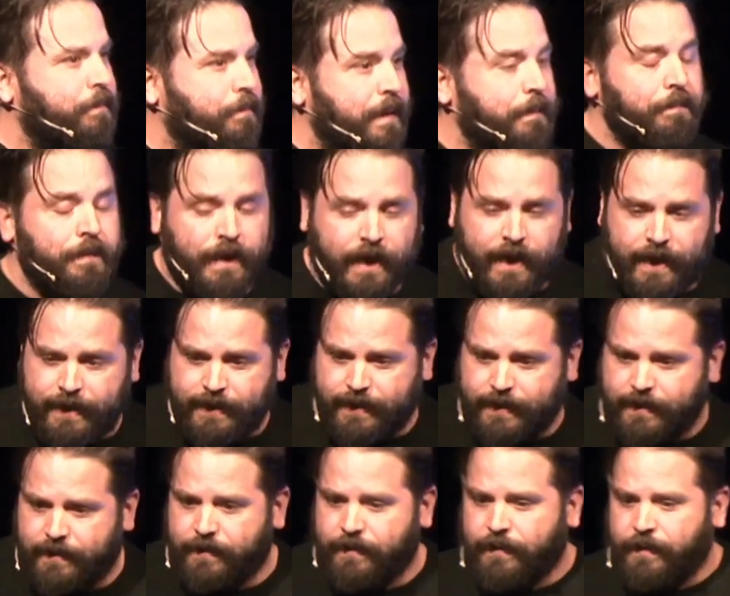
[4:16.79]
you would be
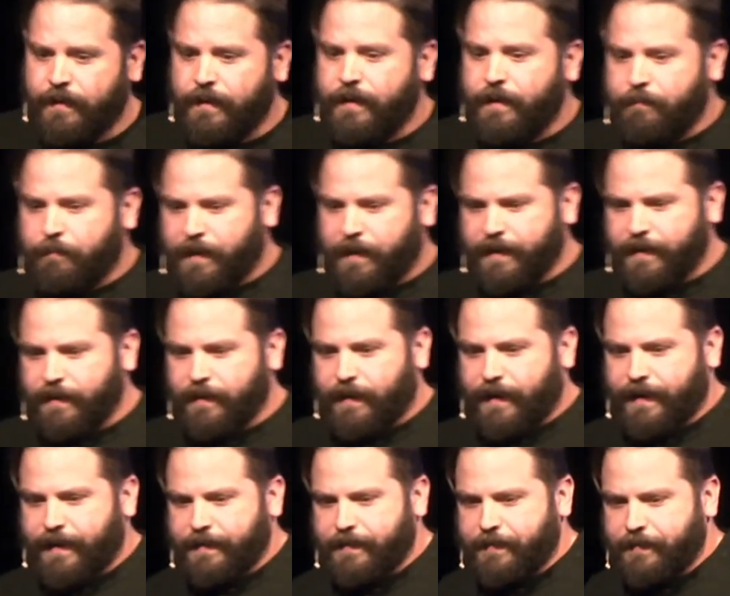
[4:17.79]
blinded by the
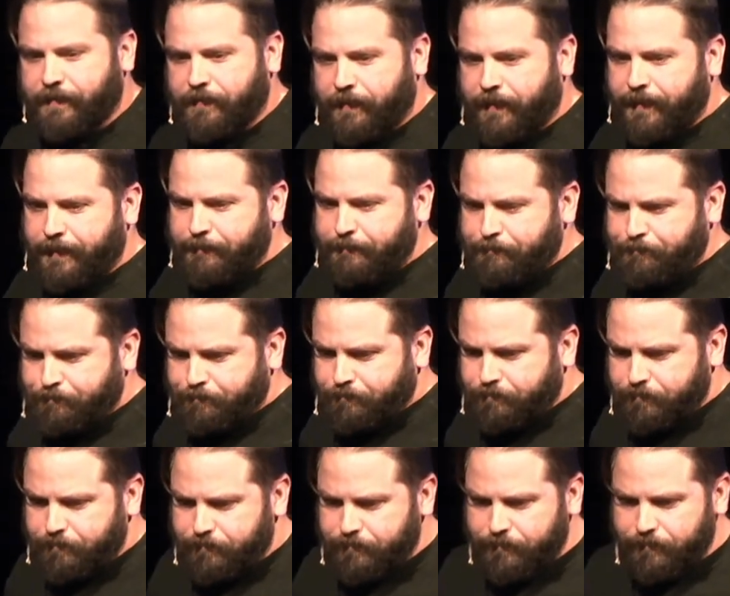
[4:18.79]
light, right?
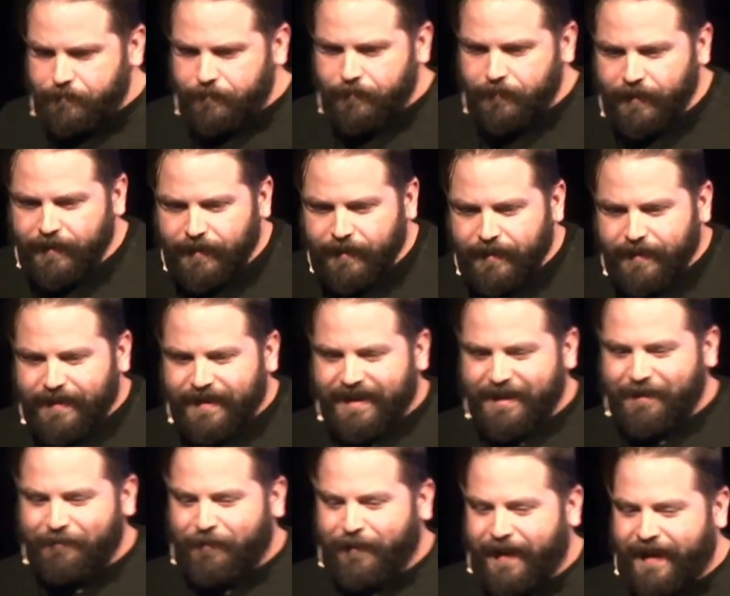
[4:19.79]

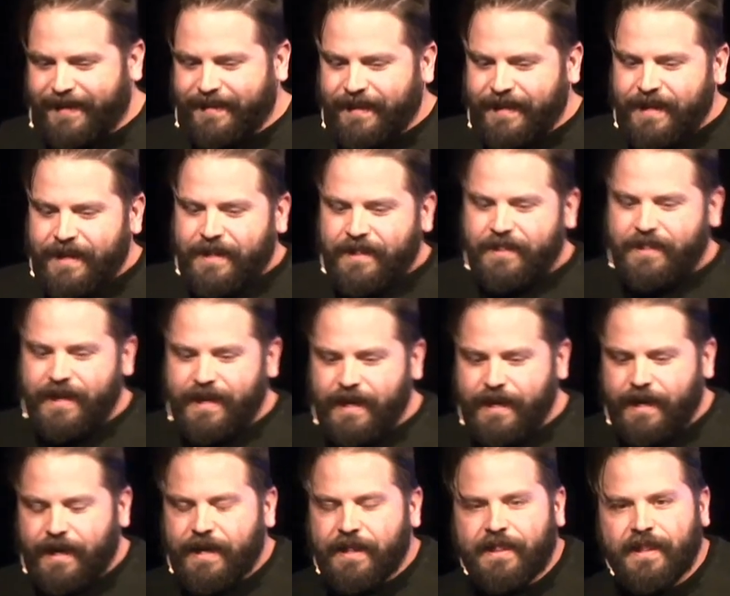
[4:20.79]
In fact,
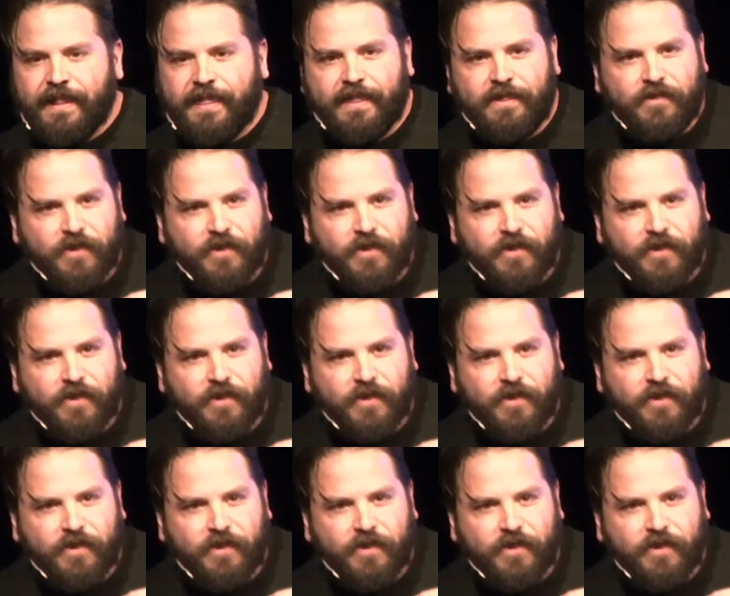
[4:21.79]
the, the